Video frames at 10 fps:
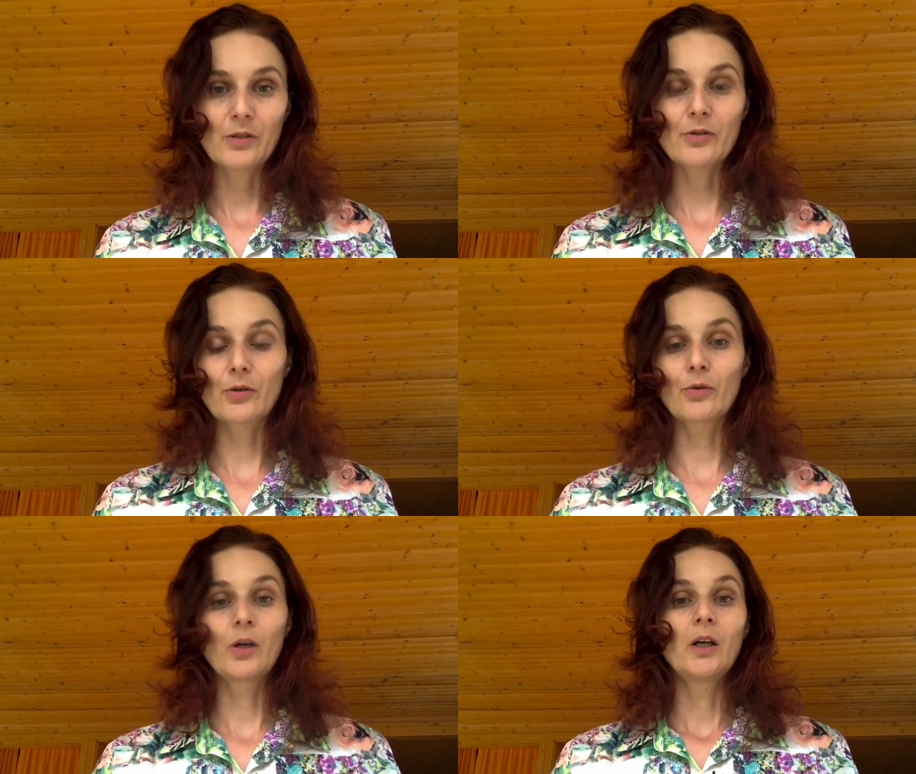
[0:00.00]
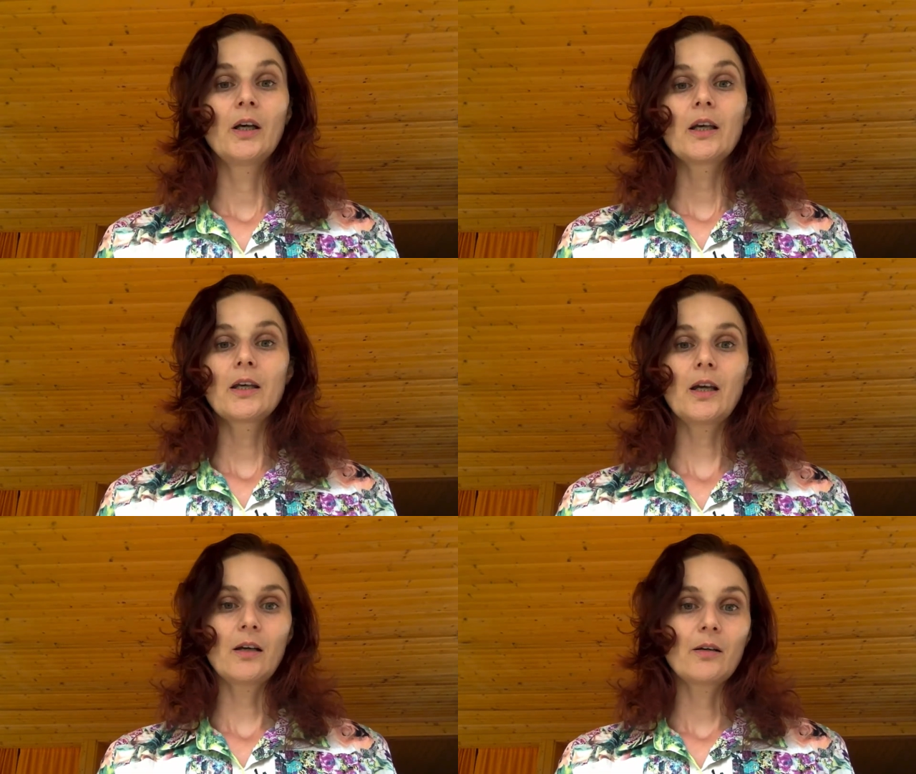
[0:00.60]
So
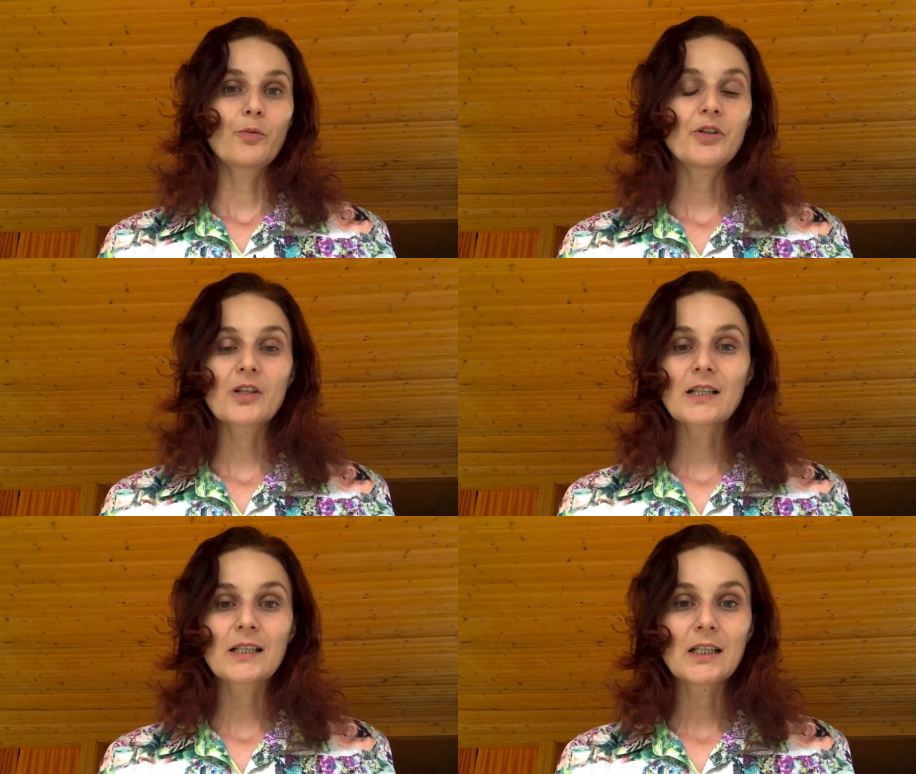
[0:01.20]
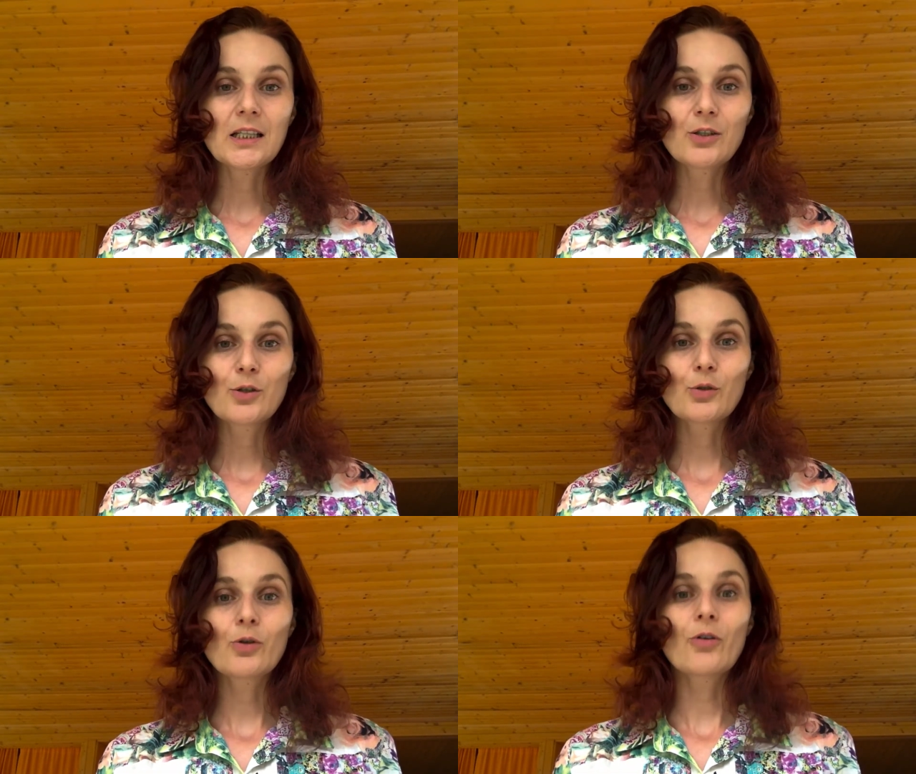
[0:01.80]
yeah, we just need
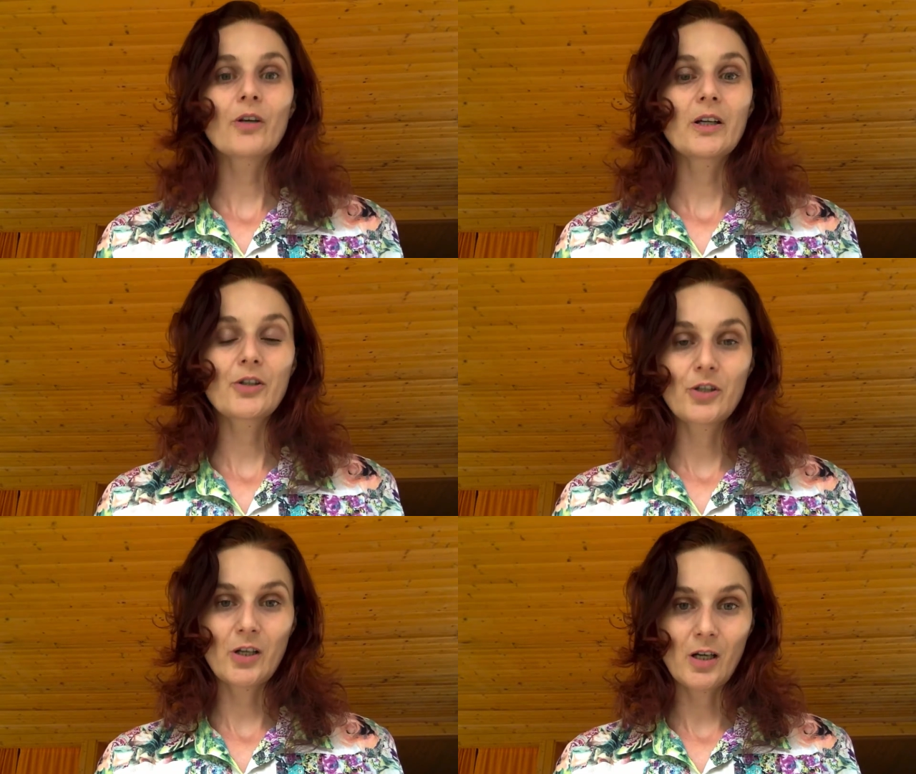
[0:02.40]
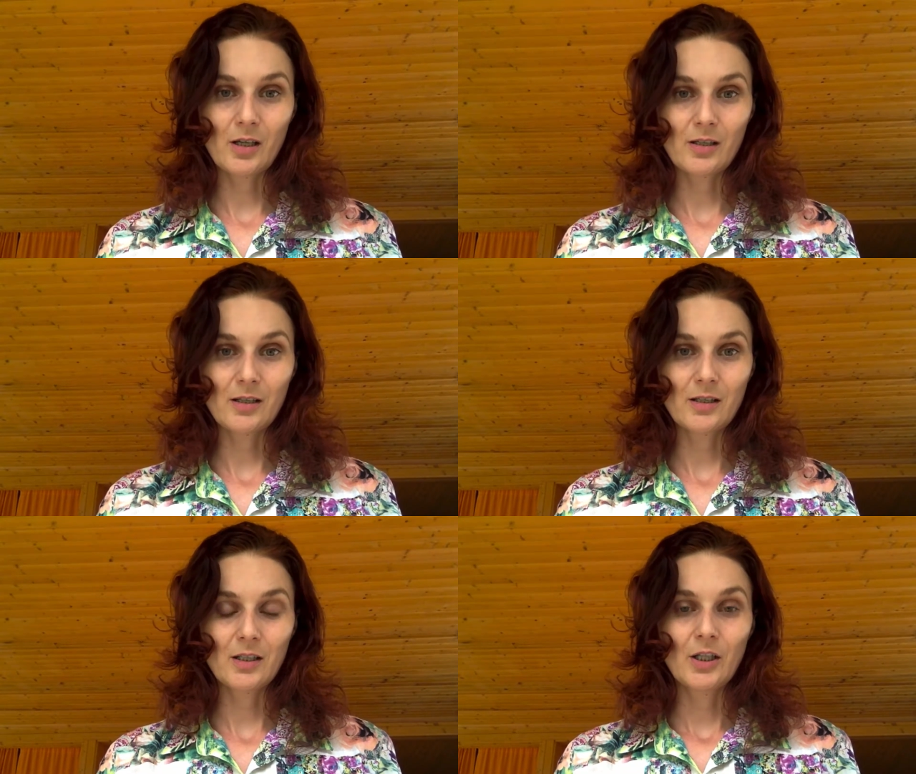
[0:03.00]
to
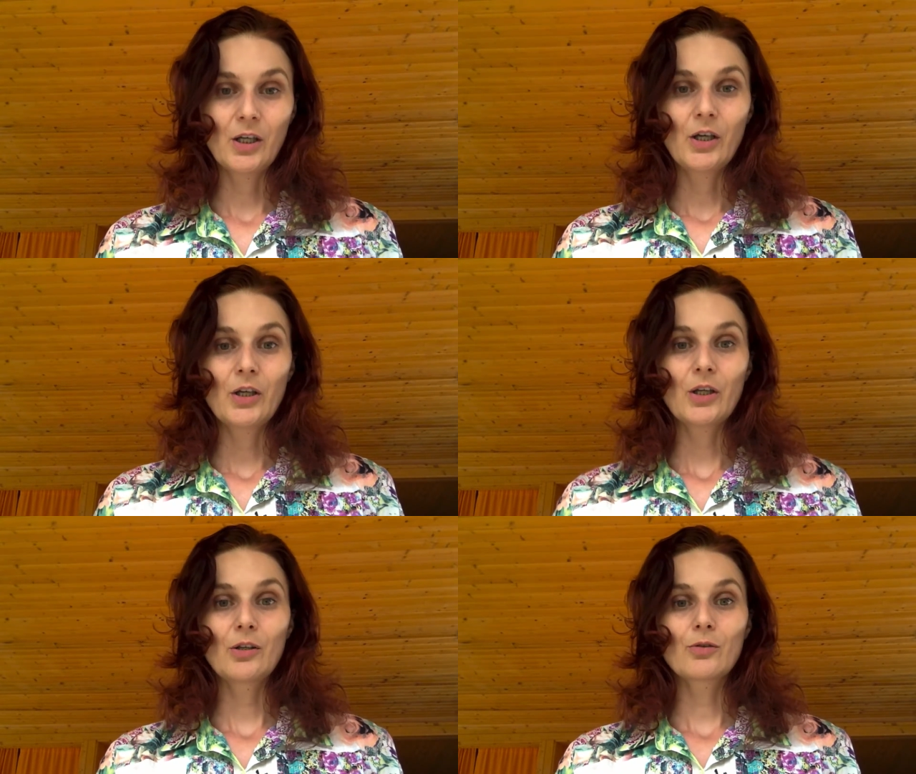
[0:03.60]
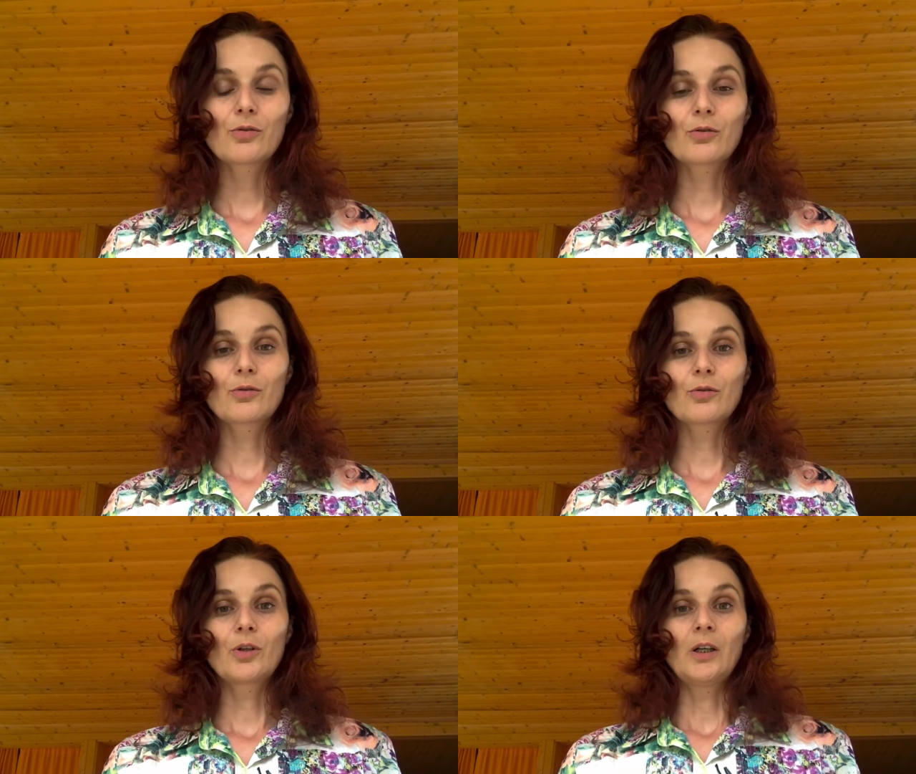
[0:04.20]
readjust into